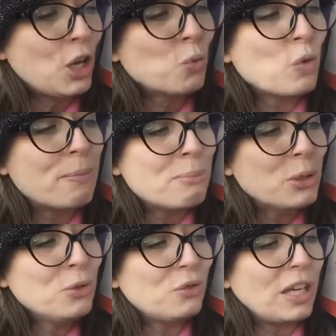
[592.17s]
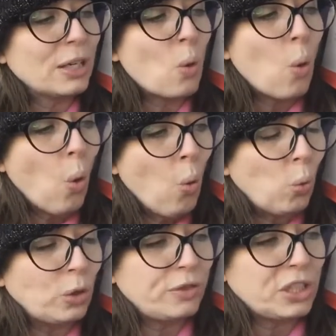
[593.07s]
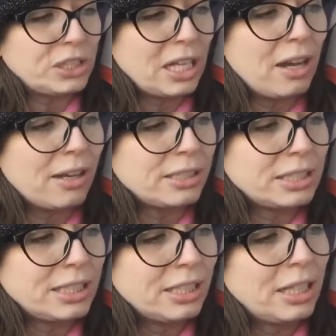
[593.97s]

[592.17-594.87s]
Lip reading: removing all of the dirt.